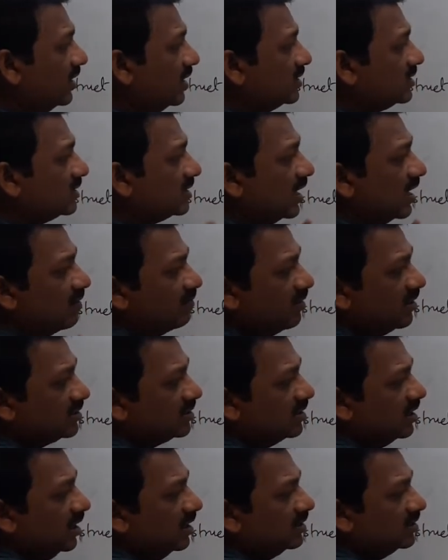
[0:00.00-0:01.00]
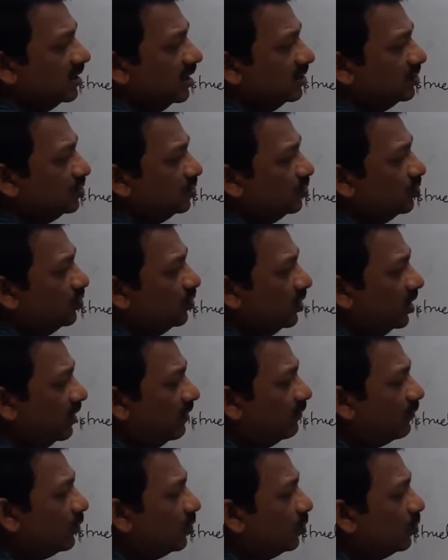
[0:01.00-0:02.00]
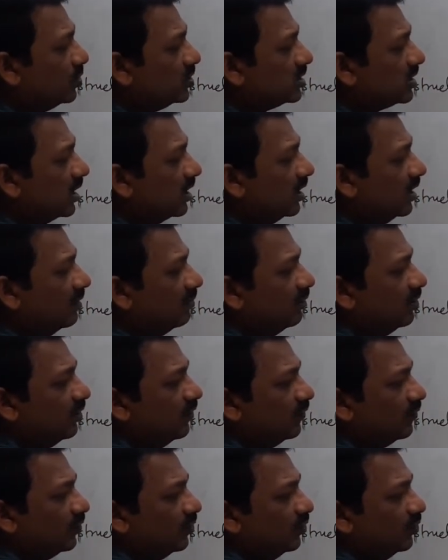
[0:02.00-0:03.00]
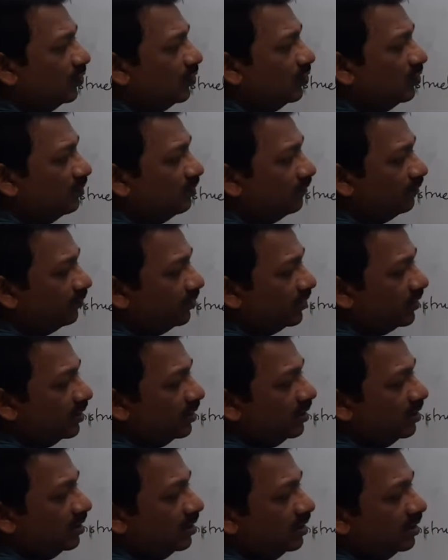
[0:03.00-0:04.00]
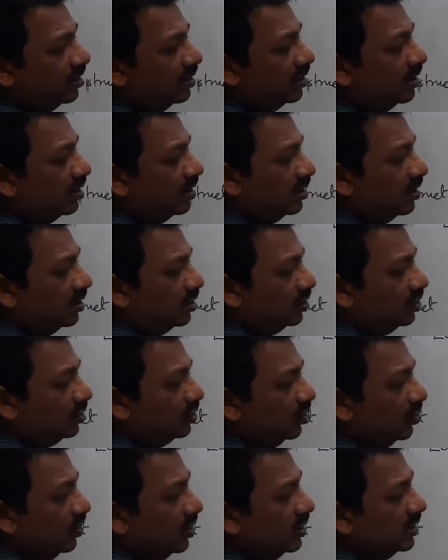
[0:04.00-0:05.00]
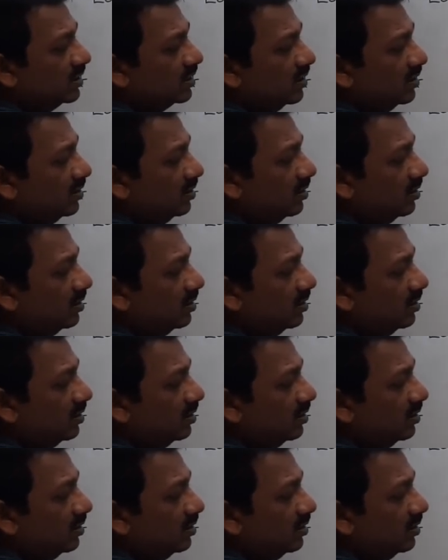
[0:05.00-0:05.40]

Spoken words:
is same as delta 2 if Q is an element of Q, tau is